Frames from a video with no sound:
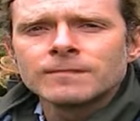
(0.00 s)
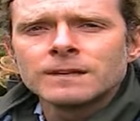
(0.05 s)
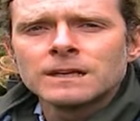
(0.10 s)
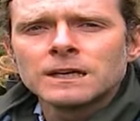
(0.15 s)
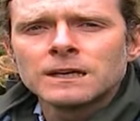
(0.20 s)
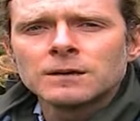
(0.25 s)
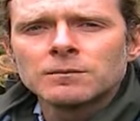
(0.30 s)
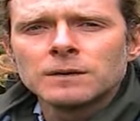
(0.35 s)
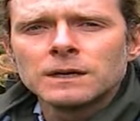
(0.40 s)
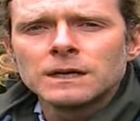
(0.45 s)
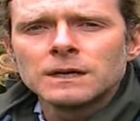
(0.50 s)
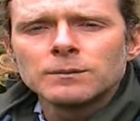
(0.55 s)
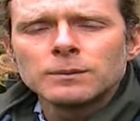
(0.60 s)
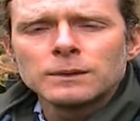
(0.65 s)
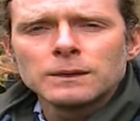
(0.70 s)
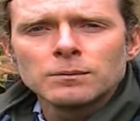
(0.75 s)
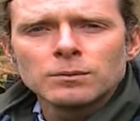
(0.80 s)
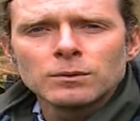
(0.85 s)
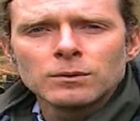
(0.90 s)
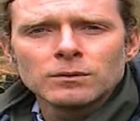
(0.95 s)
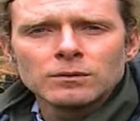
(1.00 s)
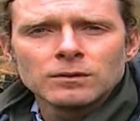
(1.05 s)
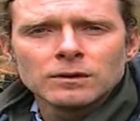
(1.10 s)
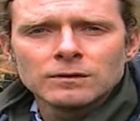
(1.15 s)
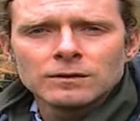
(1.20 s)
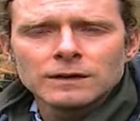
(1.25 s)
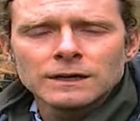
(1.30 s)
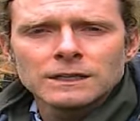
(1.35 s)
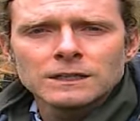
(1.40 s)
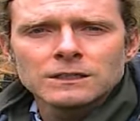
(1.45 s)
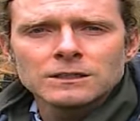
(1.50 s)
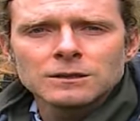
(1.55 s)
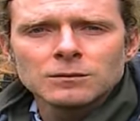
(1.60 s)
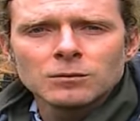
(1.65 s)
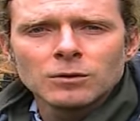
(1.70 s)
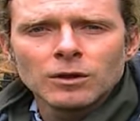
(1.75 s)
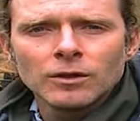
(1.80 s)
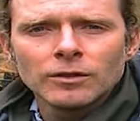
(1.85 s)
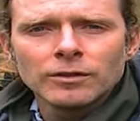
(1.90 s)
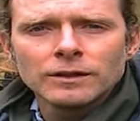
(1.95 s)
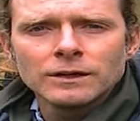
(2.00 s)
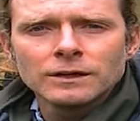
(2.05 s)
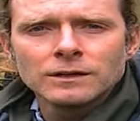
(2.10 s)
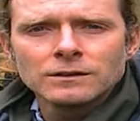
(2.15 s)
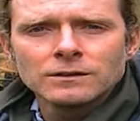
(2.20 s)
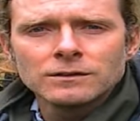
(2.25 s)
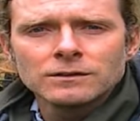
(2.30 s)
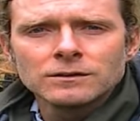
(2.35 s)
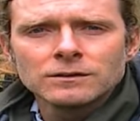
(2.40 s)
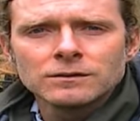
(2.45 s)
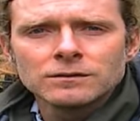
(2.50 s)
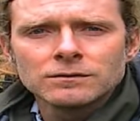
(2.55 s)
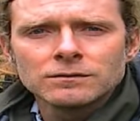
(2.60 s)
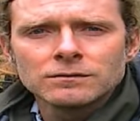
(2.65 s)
yeah, many people have had similar things,